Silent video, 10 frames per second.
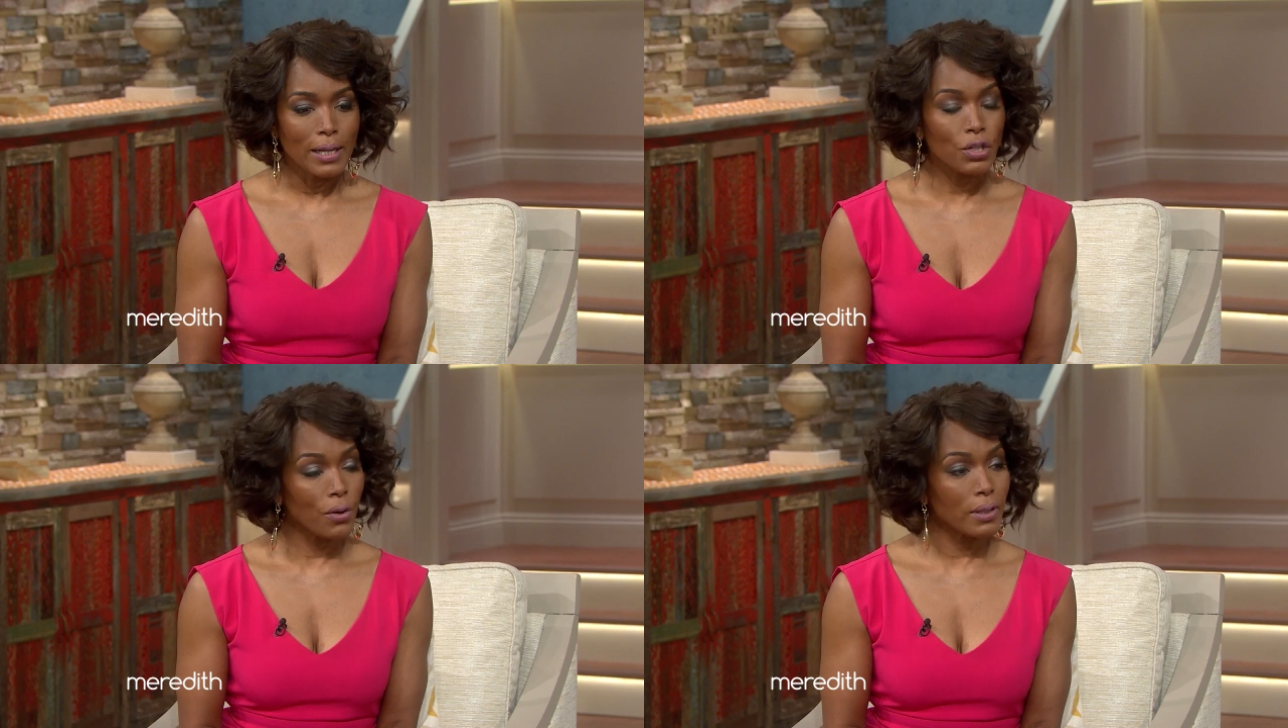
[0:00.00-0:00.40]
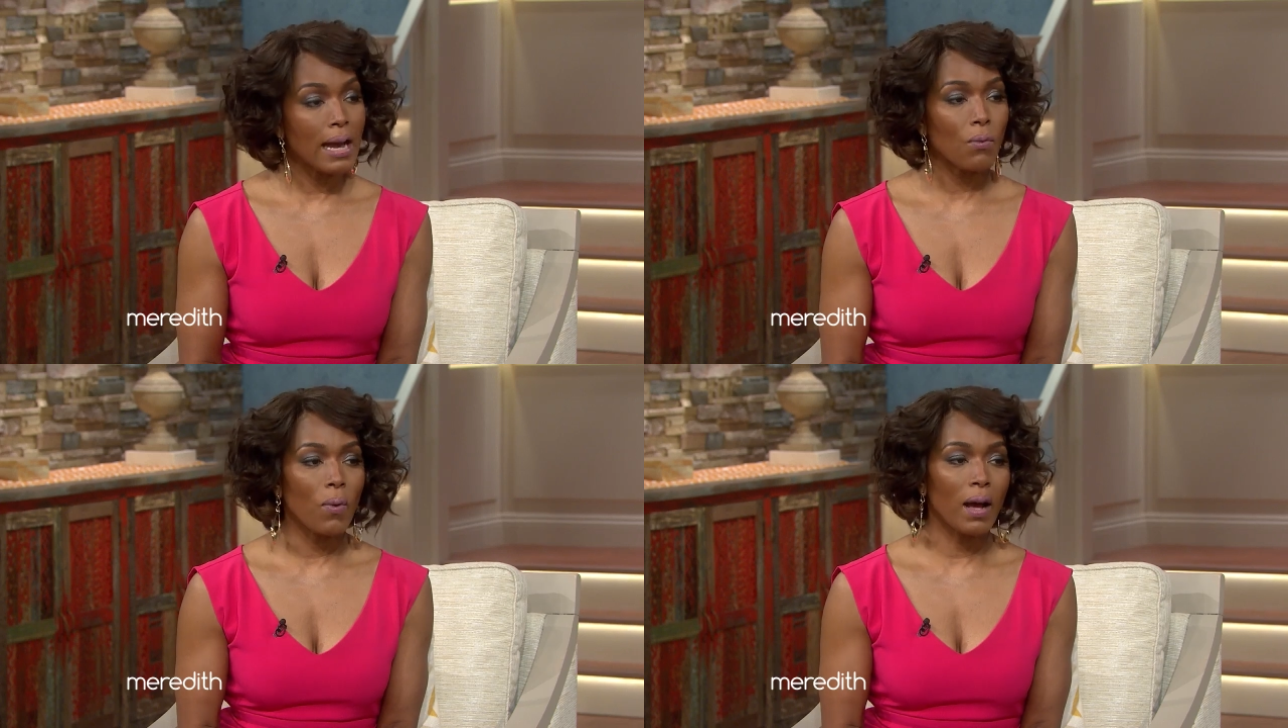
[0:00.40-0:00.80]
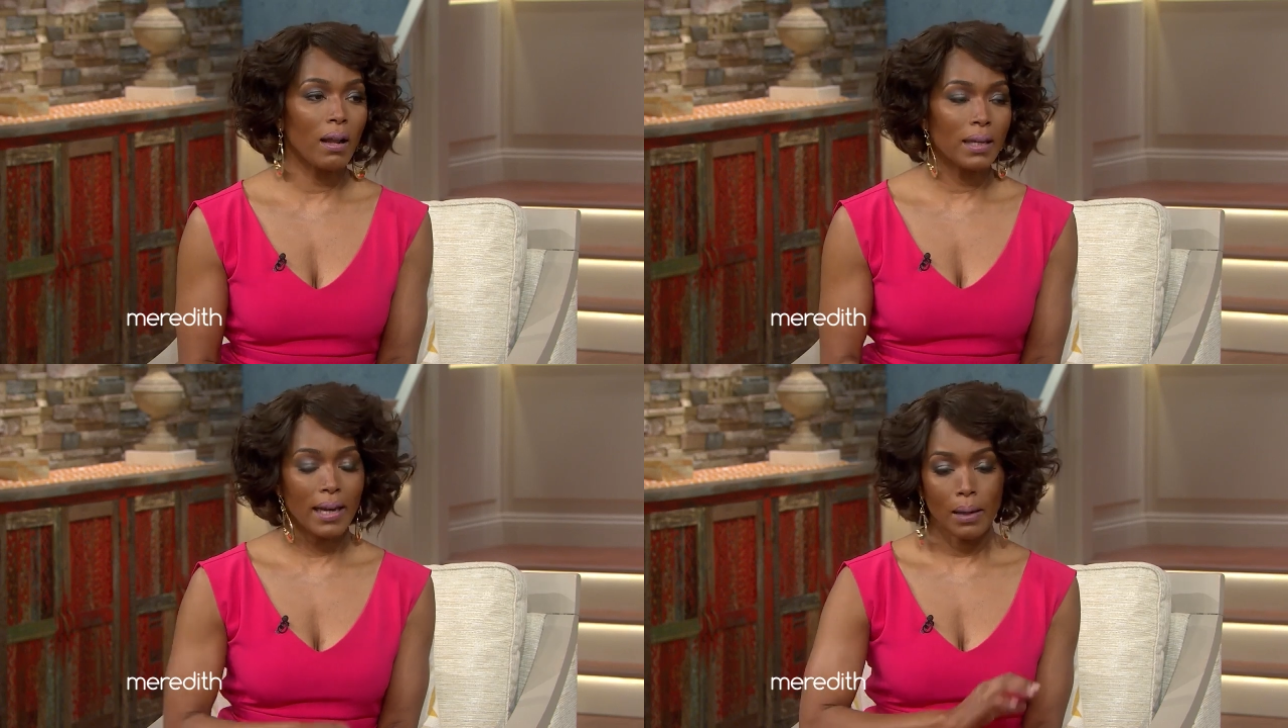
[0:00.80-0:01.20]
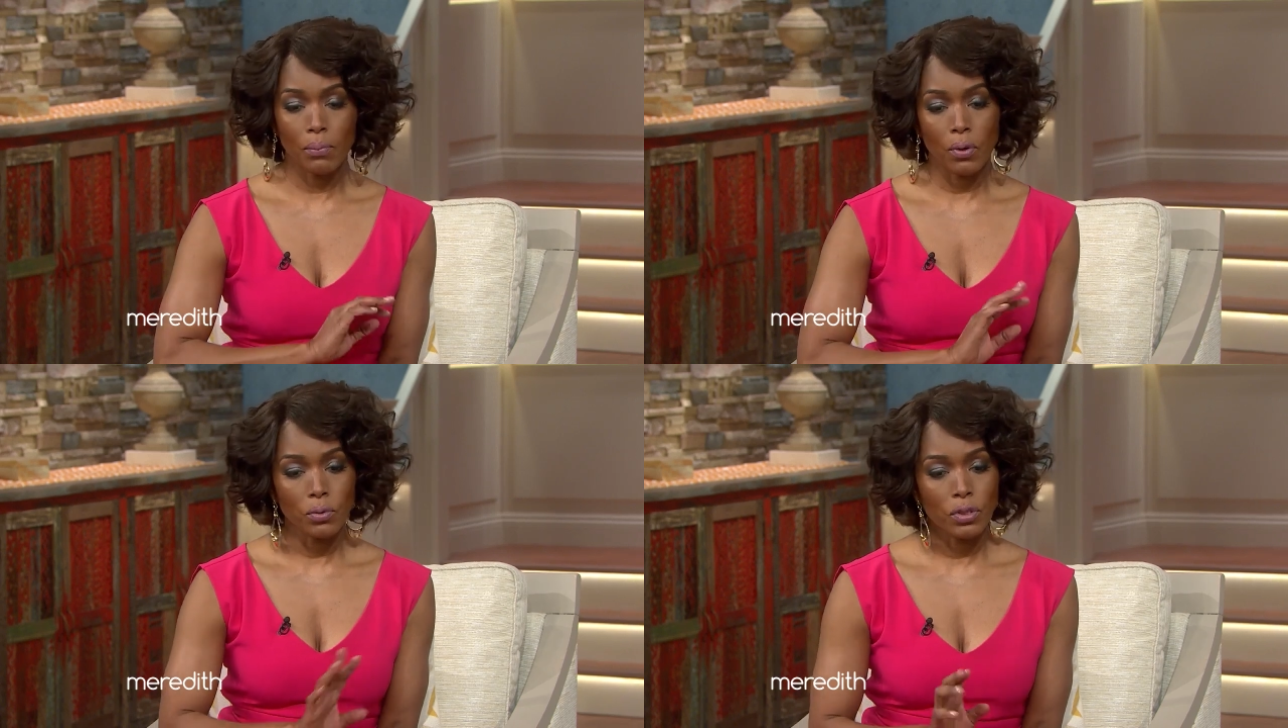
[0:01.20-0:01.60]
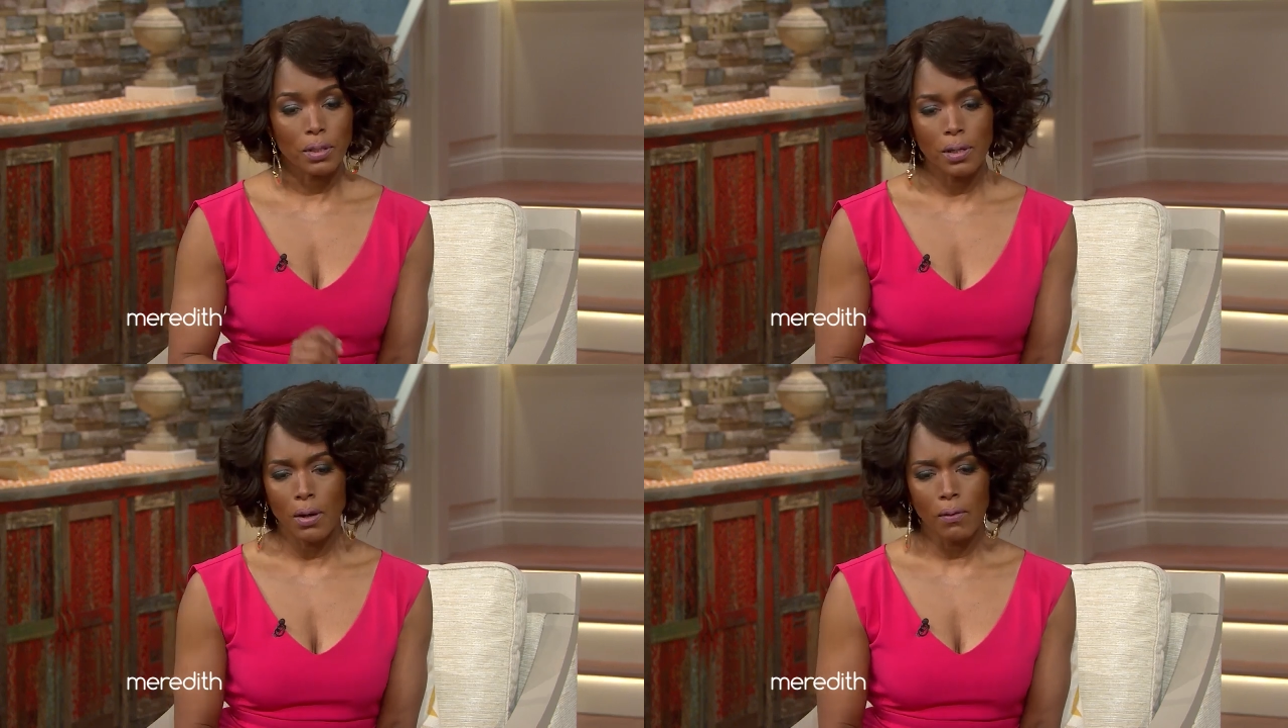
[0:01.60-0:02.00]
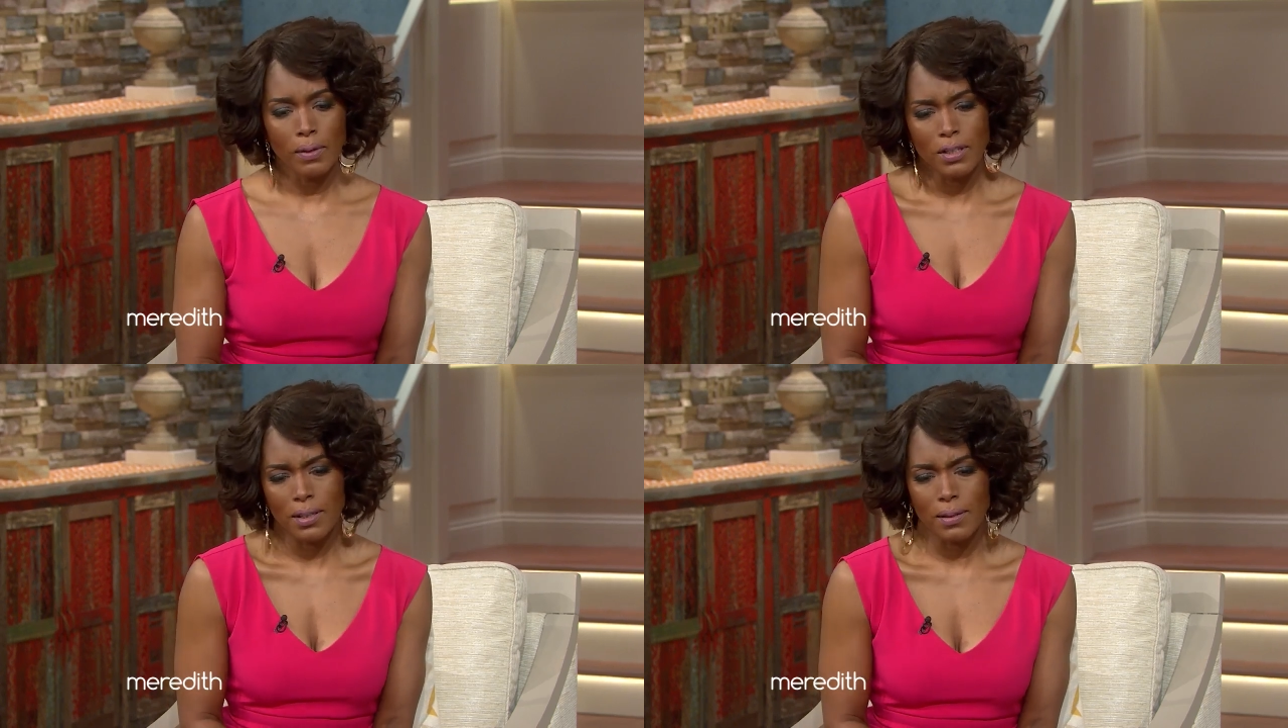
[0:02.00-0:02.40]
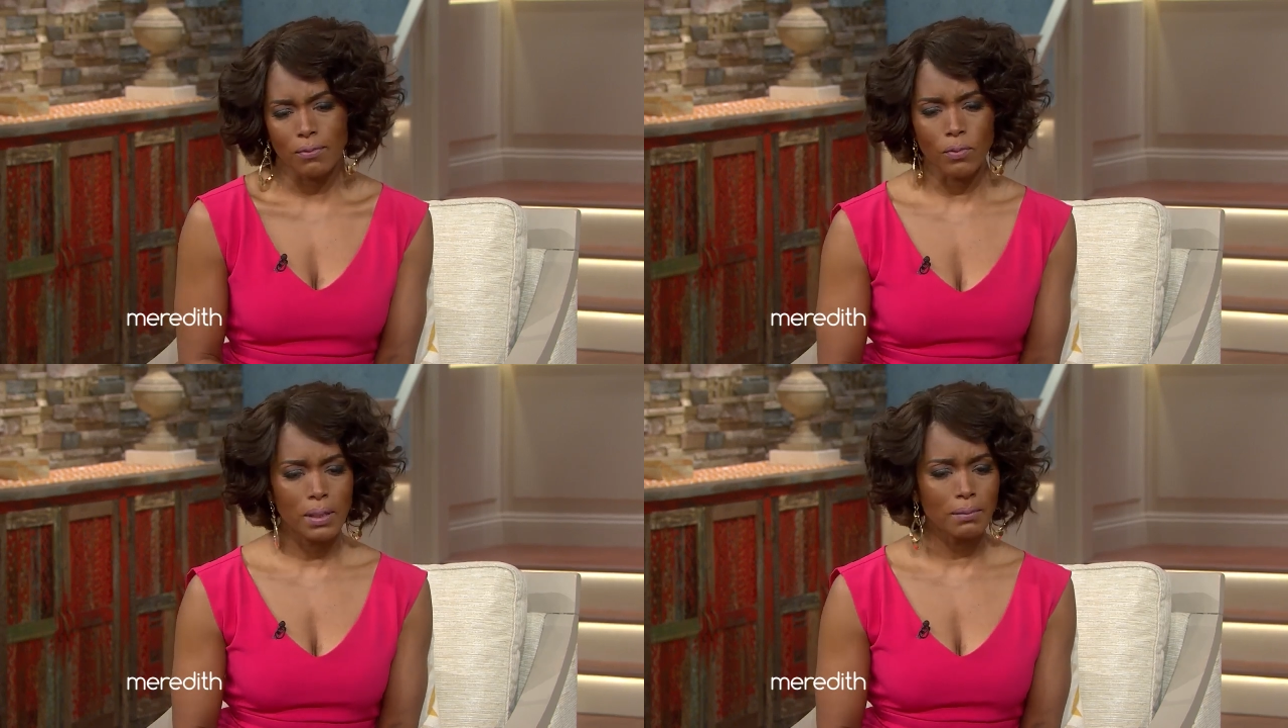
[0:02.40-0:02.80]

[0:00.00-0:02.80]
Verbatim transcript: it turned out well, and I approached you know just with